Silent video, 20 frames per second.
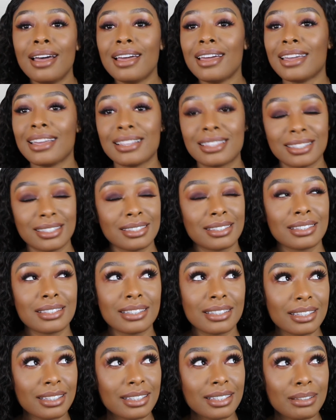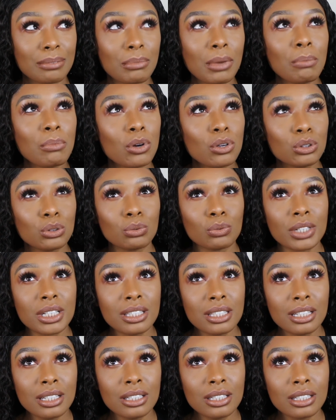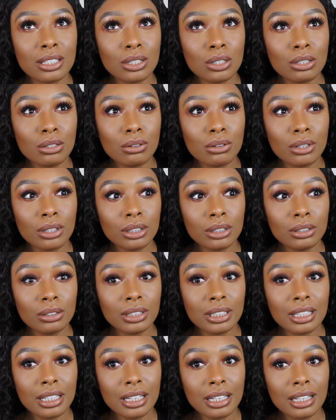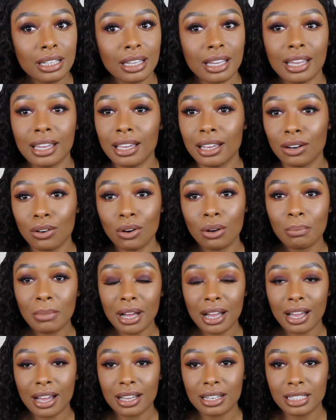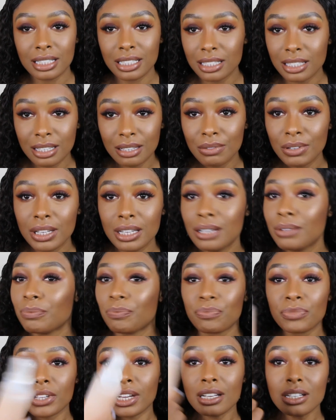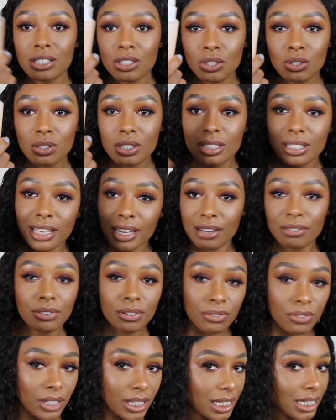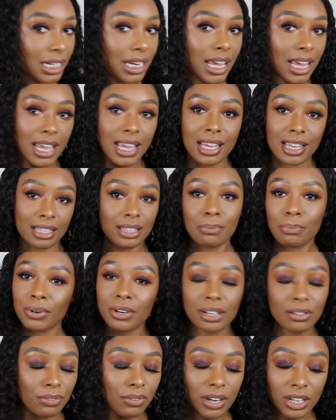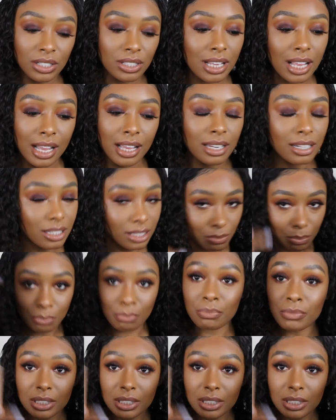it's my most recent tutorial, I think, and on my IGTV. I just use this every freaking day. The Pretty Fresh line is